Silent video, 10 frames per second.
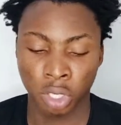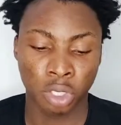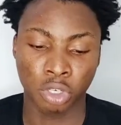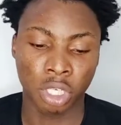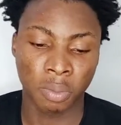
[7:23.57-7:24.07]

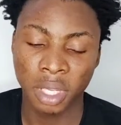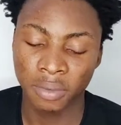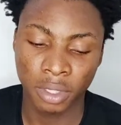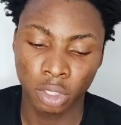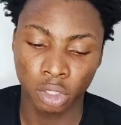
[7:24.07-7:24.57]
You can make
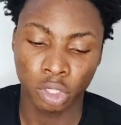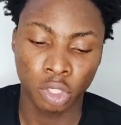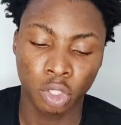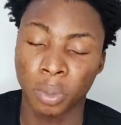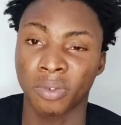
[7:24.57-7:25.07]
videos on
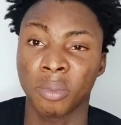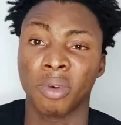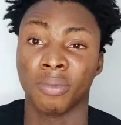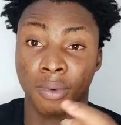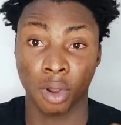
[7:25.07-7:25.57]
YouTube in form
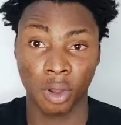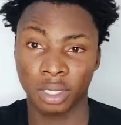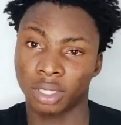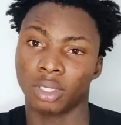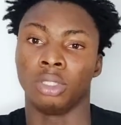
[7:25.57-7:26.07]
of
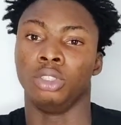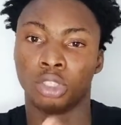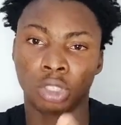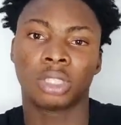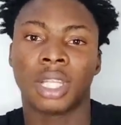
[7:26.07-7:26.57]
vlogs or
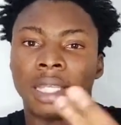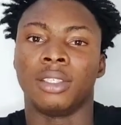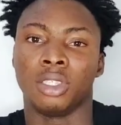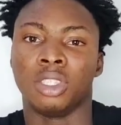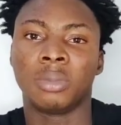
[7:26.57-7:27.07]
just
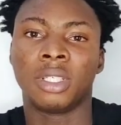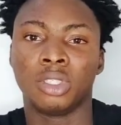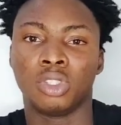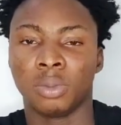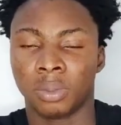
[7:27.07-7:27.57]
like your normal
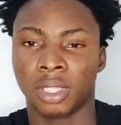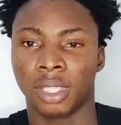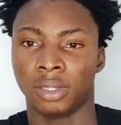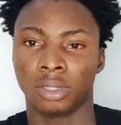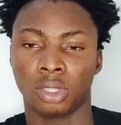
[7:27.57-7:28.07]
YouTube
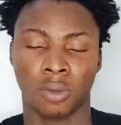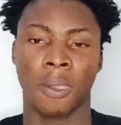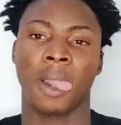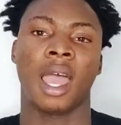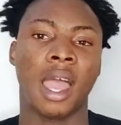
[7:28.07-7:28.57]
channel. So
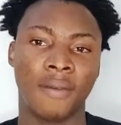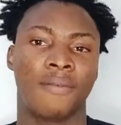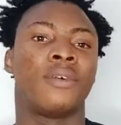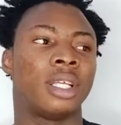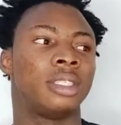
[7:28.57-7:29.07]
I have
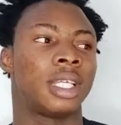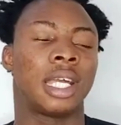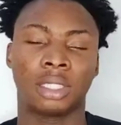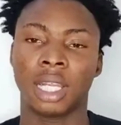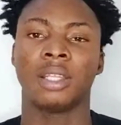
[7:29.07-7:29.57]
friends that
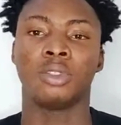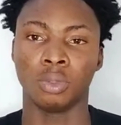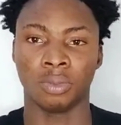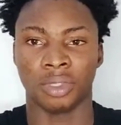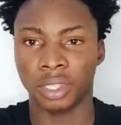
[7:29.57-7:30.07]
actually do
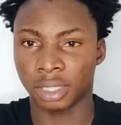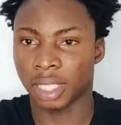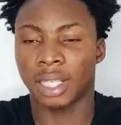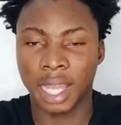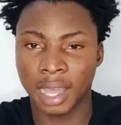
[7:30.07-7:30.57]
vlogs,
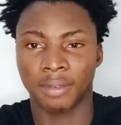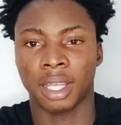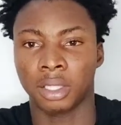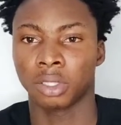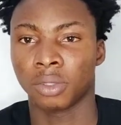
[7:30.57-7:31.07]
and they have
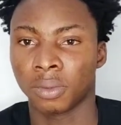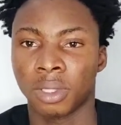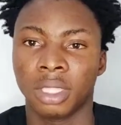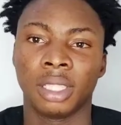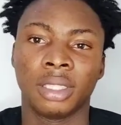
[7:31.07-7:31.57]
like lots of
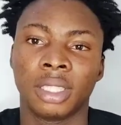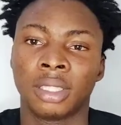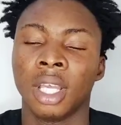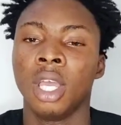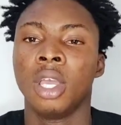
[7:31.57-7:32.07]
audience
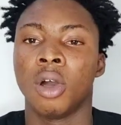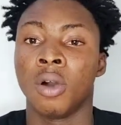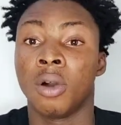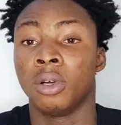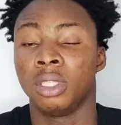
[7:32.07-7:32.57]

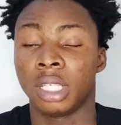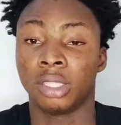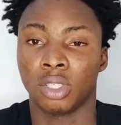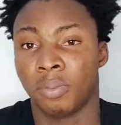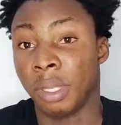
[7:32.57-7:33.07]

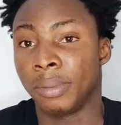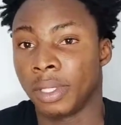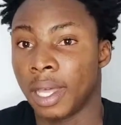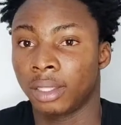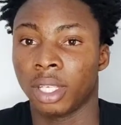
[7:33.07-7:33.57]
or people
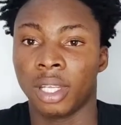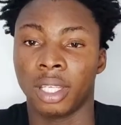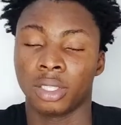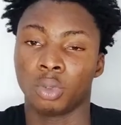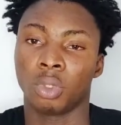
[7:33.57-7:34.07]
that actually
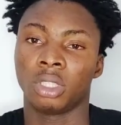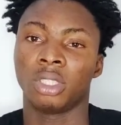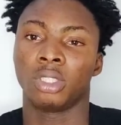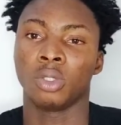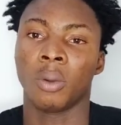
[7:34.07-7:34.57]
get to watch
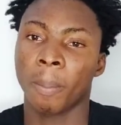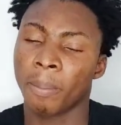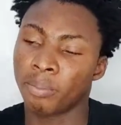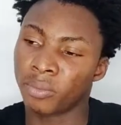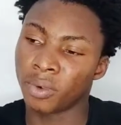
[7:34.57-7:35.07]
it. So
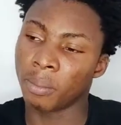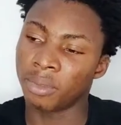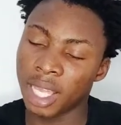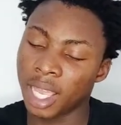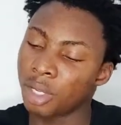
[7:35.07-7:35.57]
from
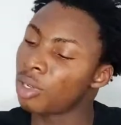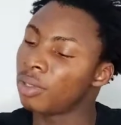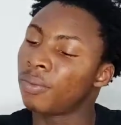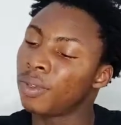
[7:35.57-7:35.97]
there, you could